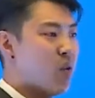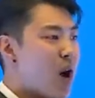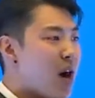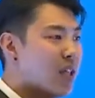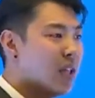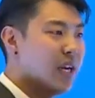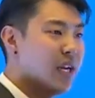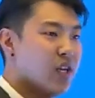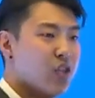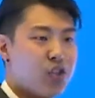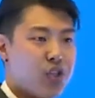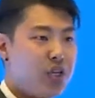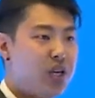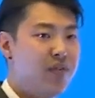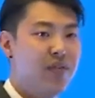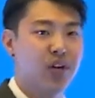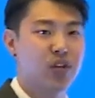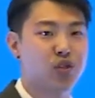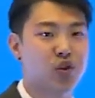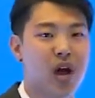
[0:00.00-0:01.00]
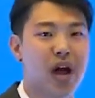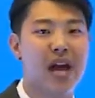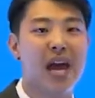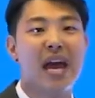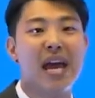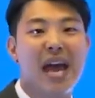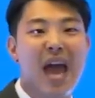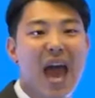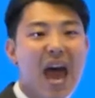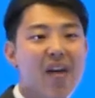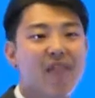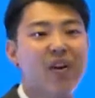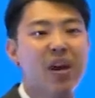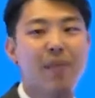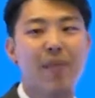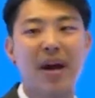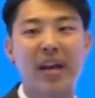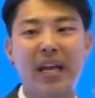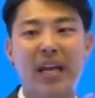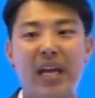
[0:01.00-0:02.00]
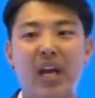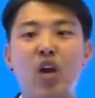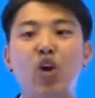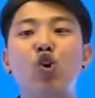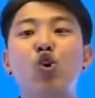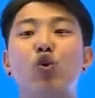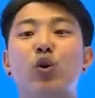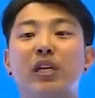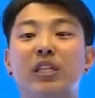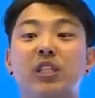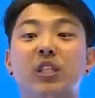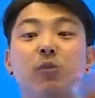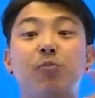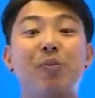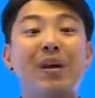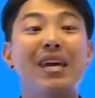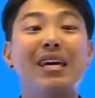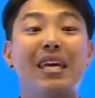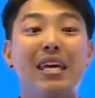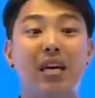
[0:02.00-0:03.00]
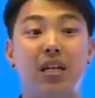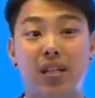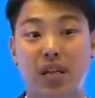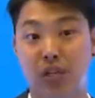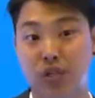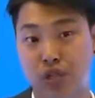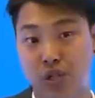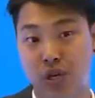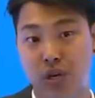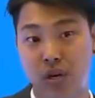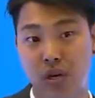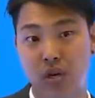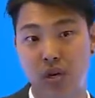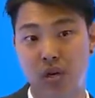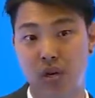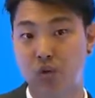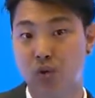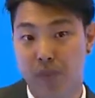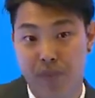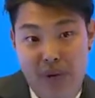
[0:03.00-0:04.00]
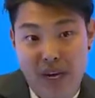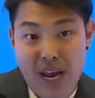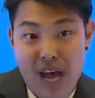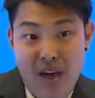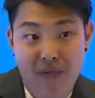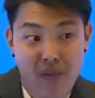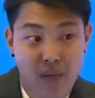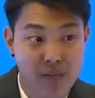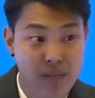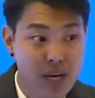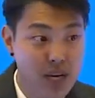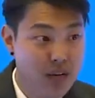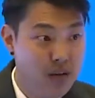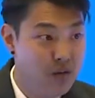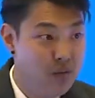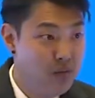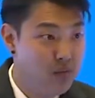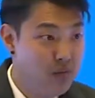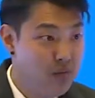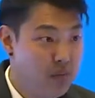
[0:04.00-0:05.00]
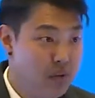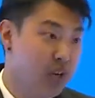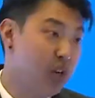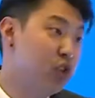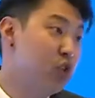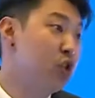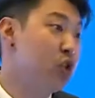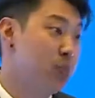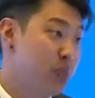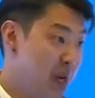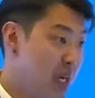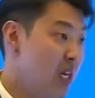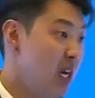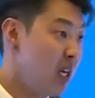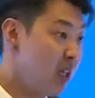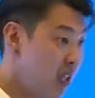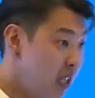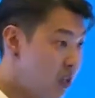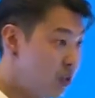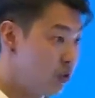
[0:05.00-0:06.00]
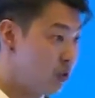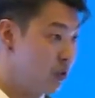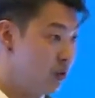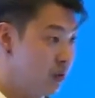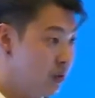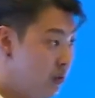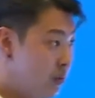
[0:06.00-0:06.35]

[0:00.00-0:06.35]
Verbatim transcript: quality, you should give it a try, everybody here who can speak English can repeat after me because you speak English.